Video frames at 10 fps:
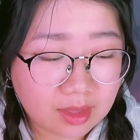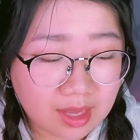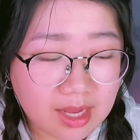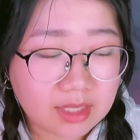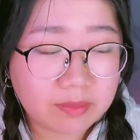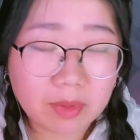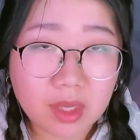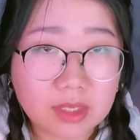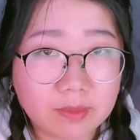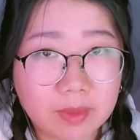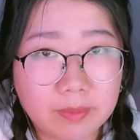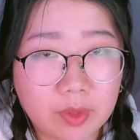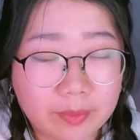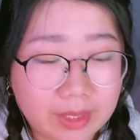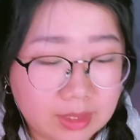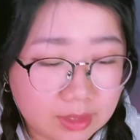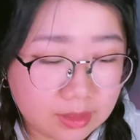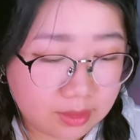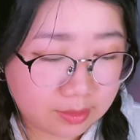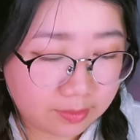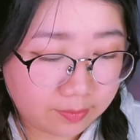the last possible moment.